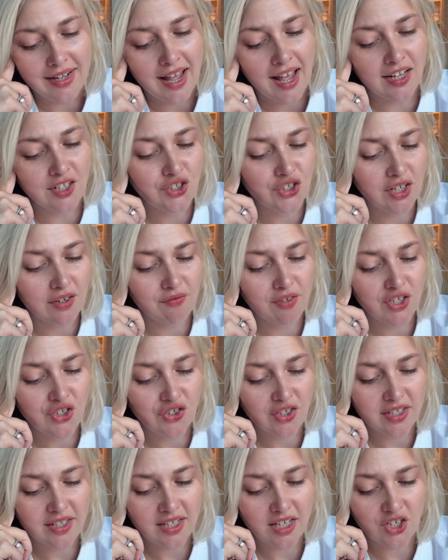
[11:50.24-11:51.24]
And she
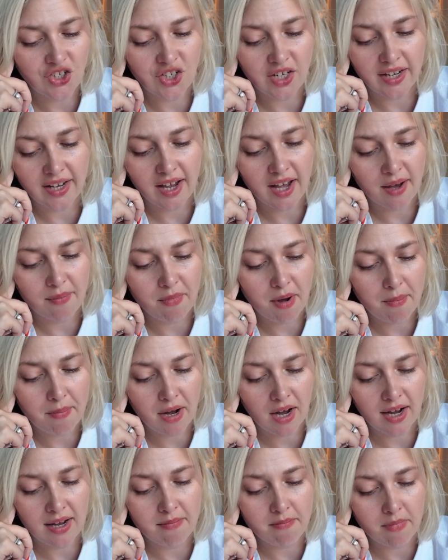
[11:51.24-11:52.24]
eventually said she'd come
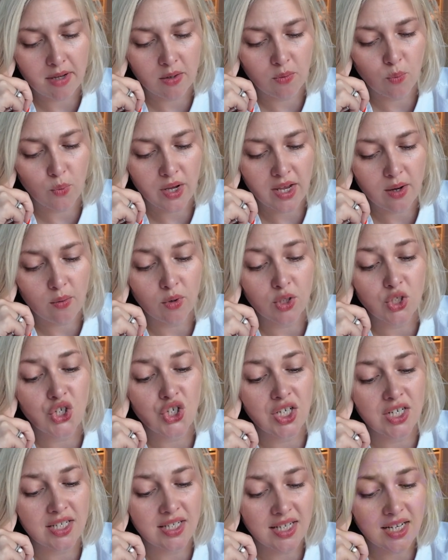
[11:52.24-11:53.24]
by midweek. When
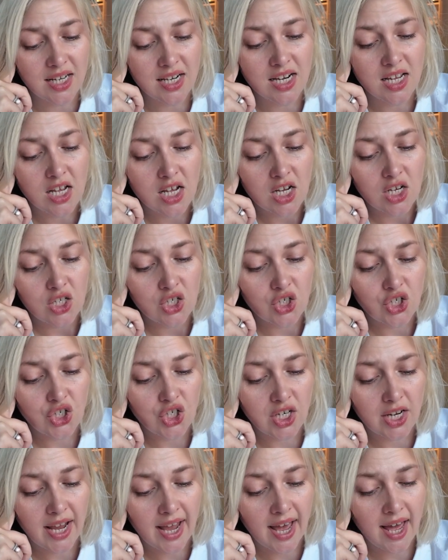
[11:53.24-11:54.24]
she did,
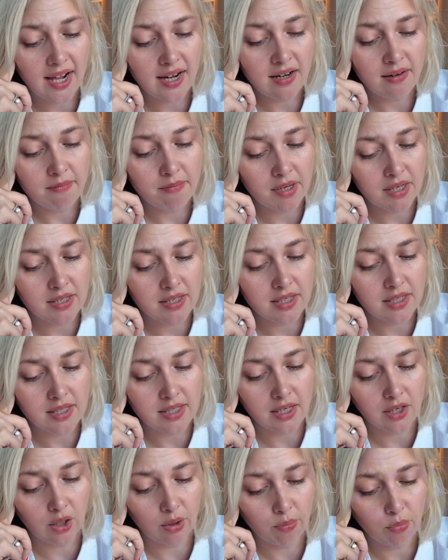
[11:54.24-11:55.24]
she hadn't been to
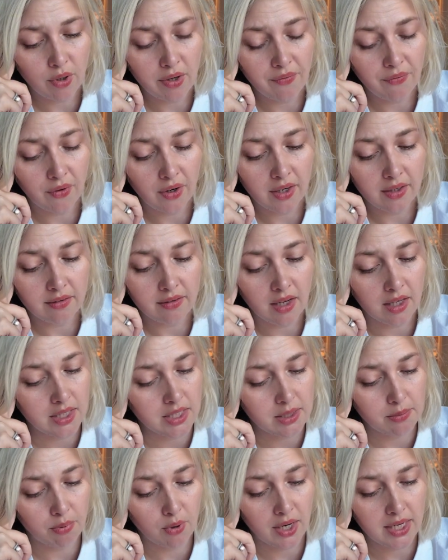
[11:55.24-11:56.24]
see her boyfriend.
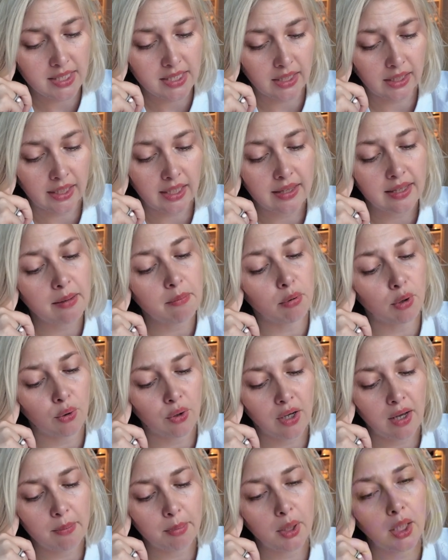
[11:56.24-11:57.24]
Unsurprisingly, they
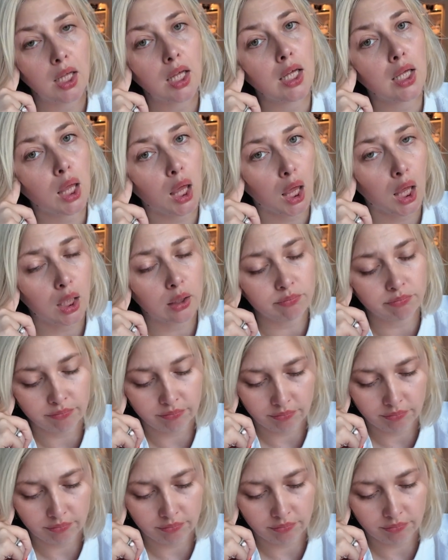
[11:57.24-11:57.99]
broke up again.